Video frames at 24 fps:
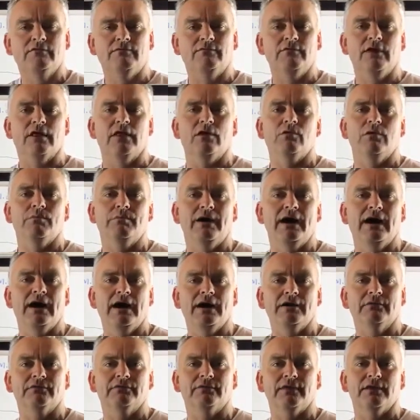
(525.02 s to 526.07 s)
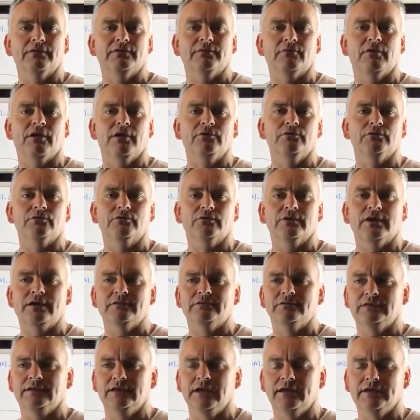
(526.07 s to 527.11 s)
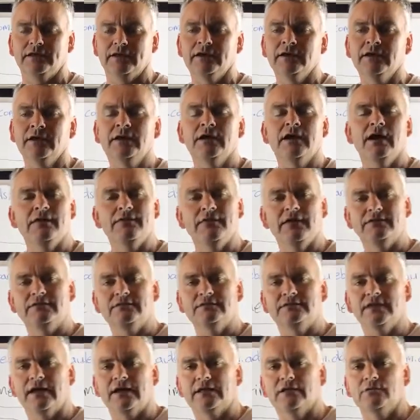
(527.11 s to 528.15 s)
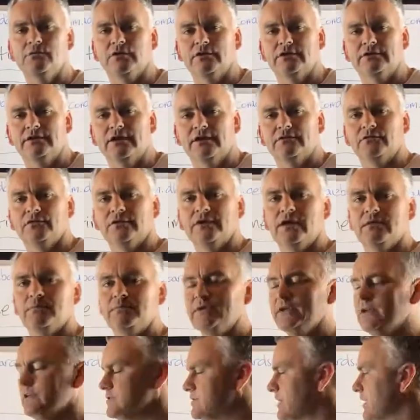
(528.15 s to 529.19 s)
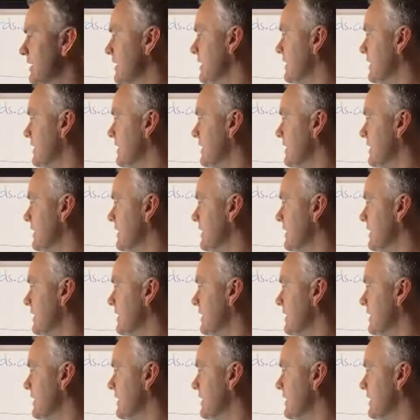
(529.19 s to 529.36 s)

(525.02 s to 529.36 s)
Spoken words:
follow a path down the road or creates a gutter, and that's exactly what it does on our beach.